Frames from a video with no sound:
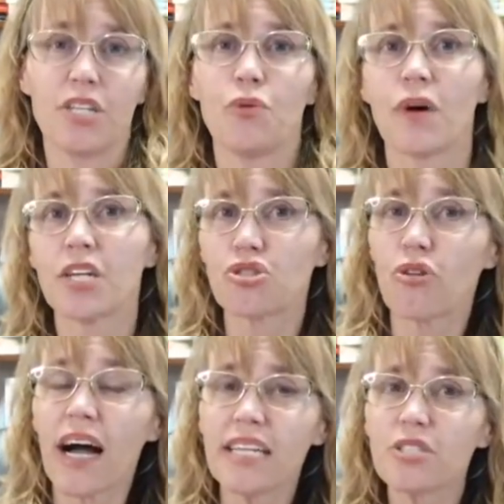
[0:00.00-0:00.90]
You want to
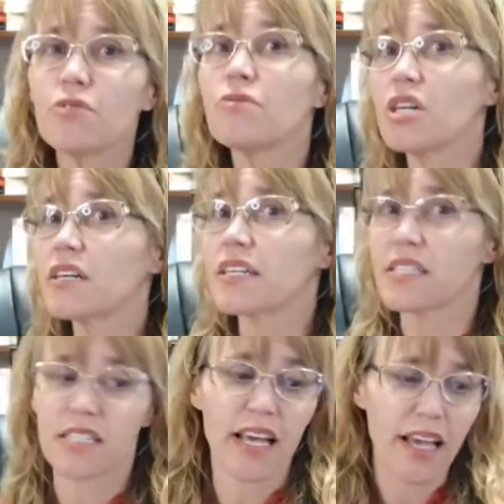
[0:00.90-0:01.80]
try to look and
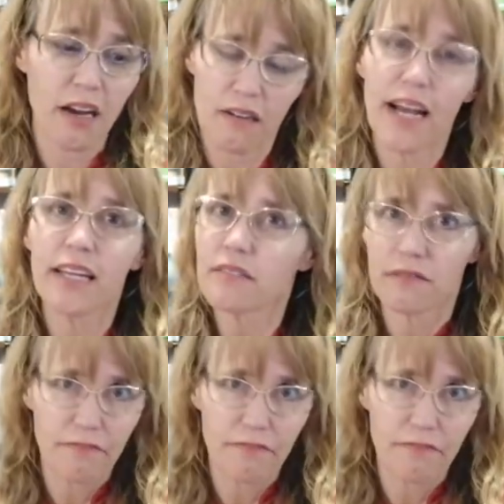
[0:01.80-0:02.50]
say, all right,